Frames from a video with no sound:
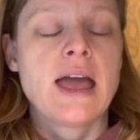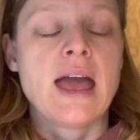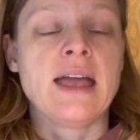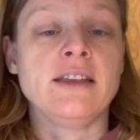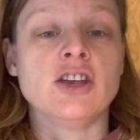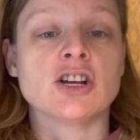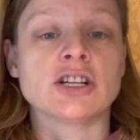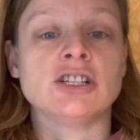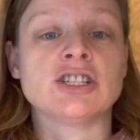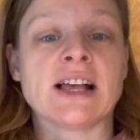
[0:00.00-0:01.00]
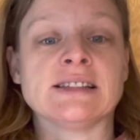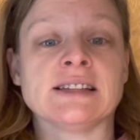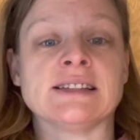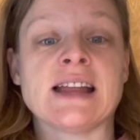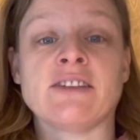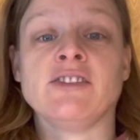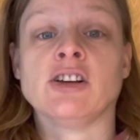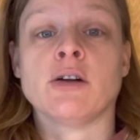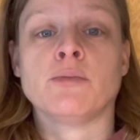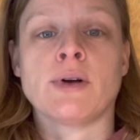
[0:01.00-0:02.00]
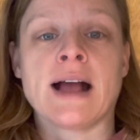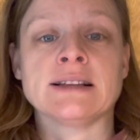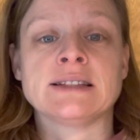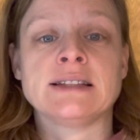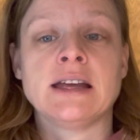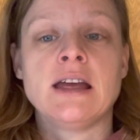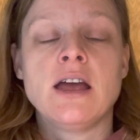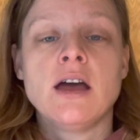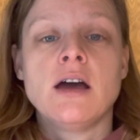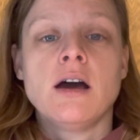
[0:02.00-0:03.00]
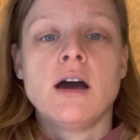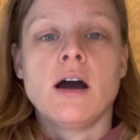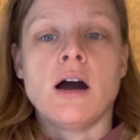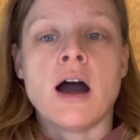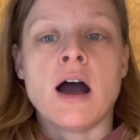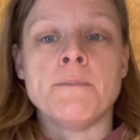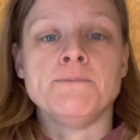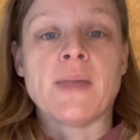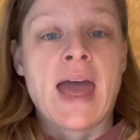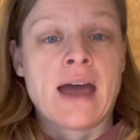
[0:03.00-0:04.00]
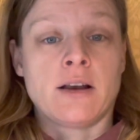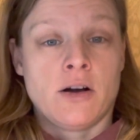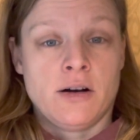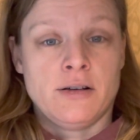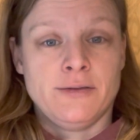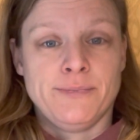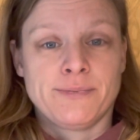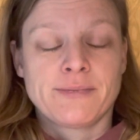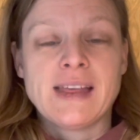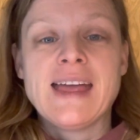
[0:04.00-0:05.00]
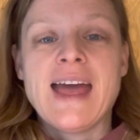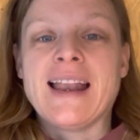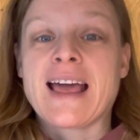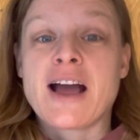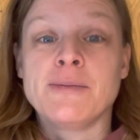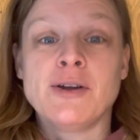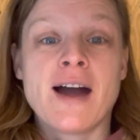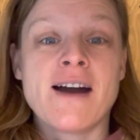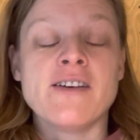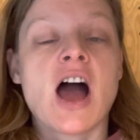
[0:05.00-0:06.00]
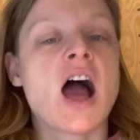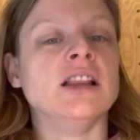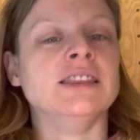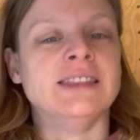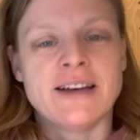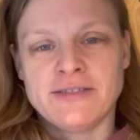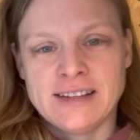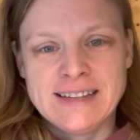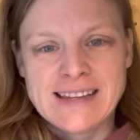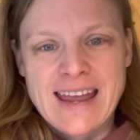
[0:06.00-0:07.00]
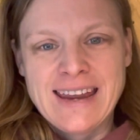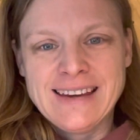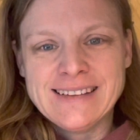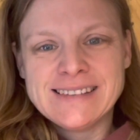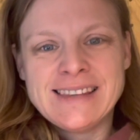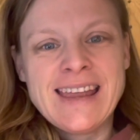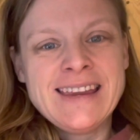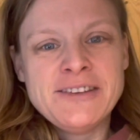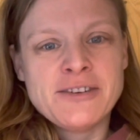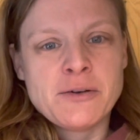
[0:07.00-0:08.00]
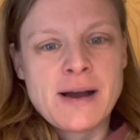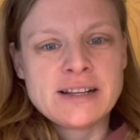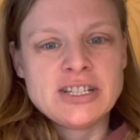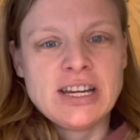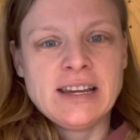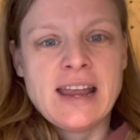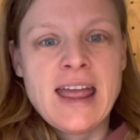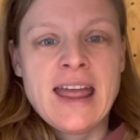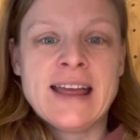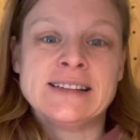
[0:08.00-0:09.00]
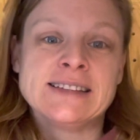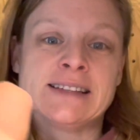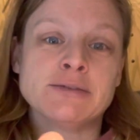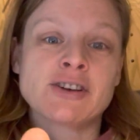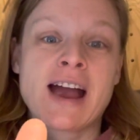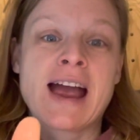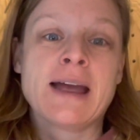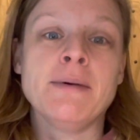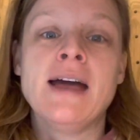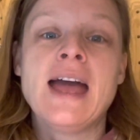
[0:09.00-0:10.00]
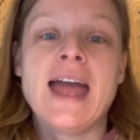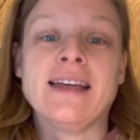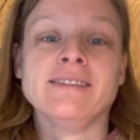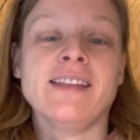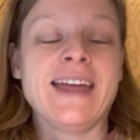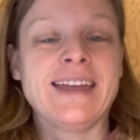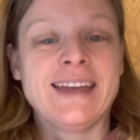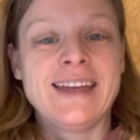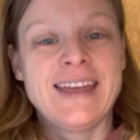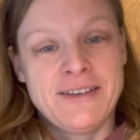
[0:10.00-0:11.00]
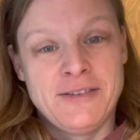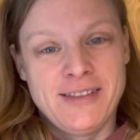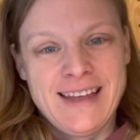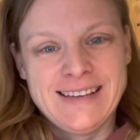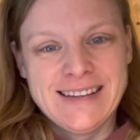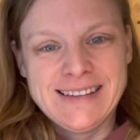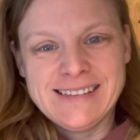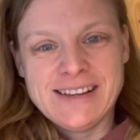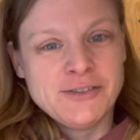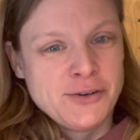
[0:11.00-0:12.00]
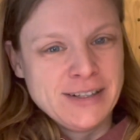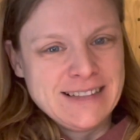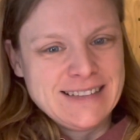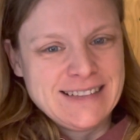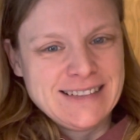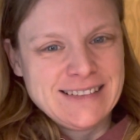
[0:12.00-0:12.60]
and your chest does not feel compressed at all. And I hope you have a lovely day. Thank you for watching, and subscribe and like if you liked it, of course.